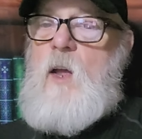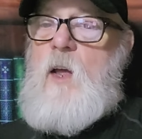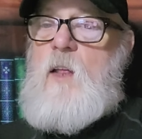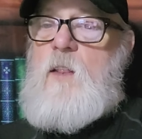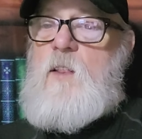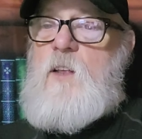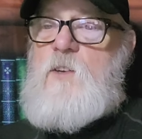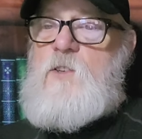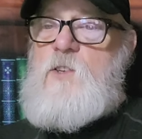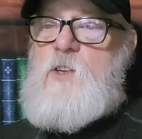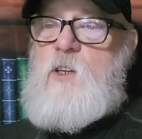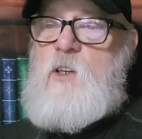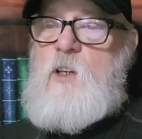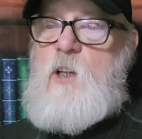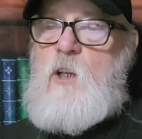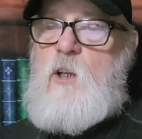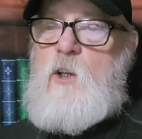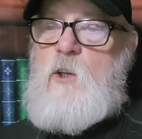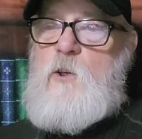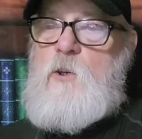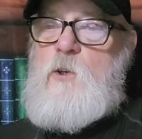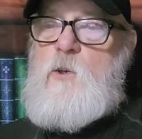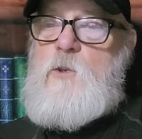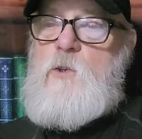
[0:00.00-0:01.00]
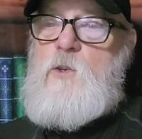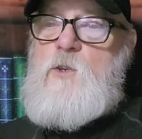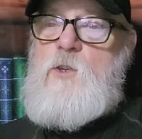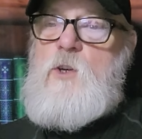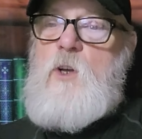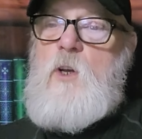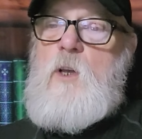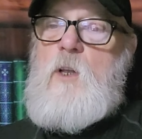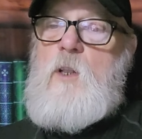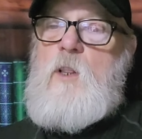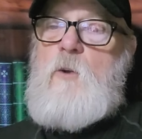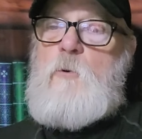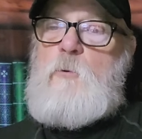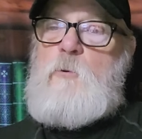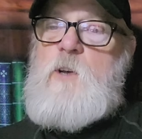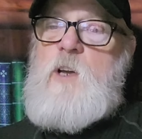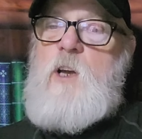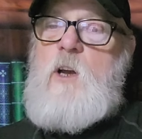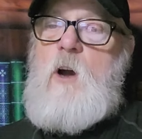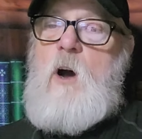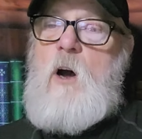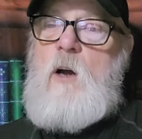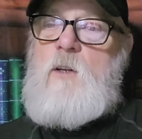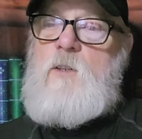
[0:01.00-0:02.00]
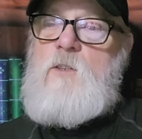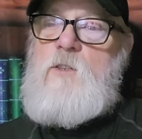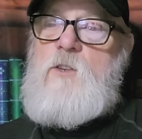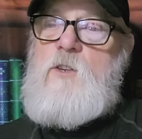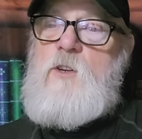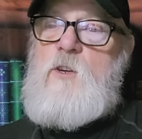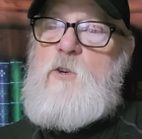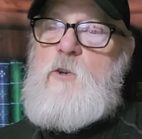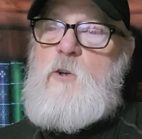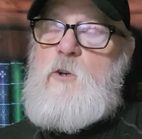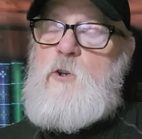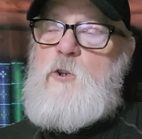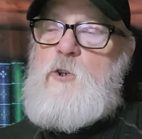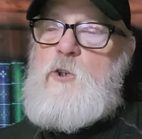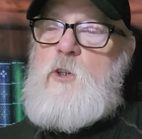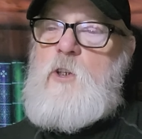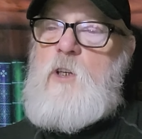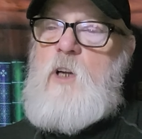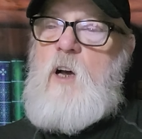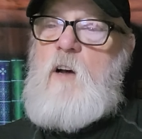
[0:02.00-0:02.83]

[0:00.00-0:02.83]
This includes the reconstitution